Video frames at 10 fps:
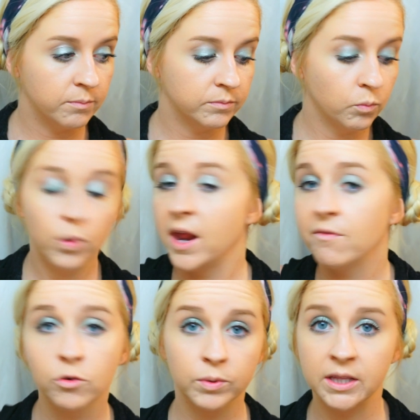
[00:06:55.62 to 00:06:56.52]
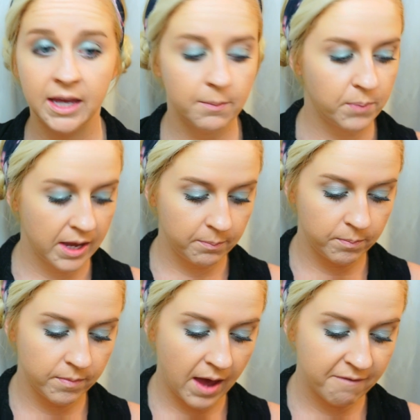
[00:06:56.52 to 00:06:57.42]
whatever really, but
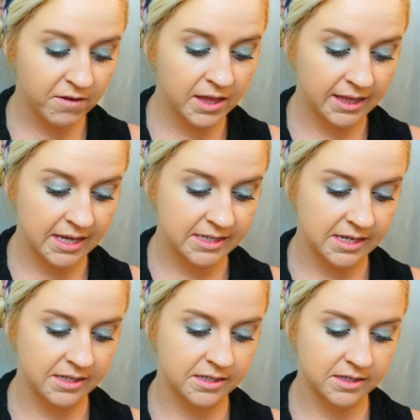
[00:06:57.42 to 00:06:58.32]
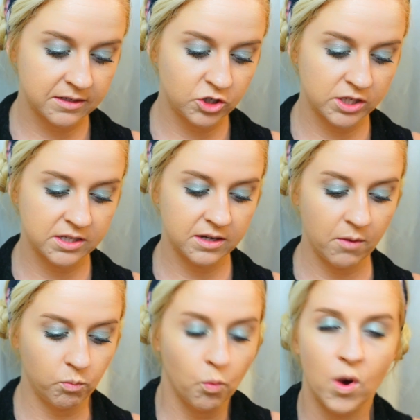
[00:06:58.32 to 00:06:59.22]
I feel like this is just
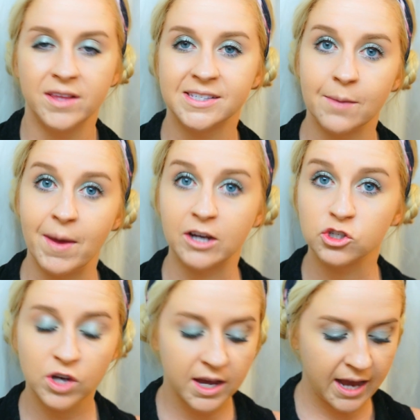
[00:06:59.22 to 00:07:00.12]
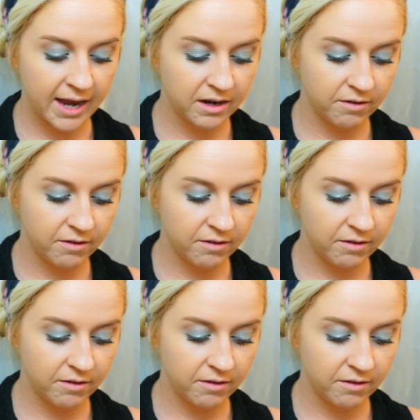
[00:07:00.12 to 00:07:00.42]
one step extra, kind